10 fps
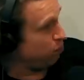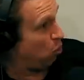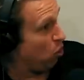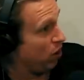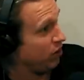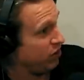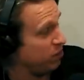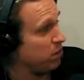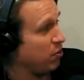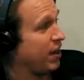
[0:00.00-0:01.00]
poor. You've
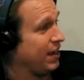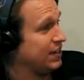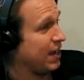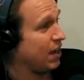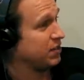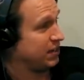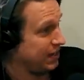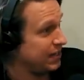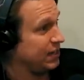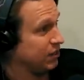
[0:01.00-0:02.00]
been breaking into houses
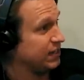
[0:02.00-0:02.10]
to steal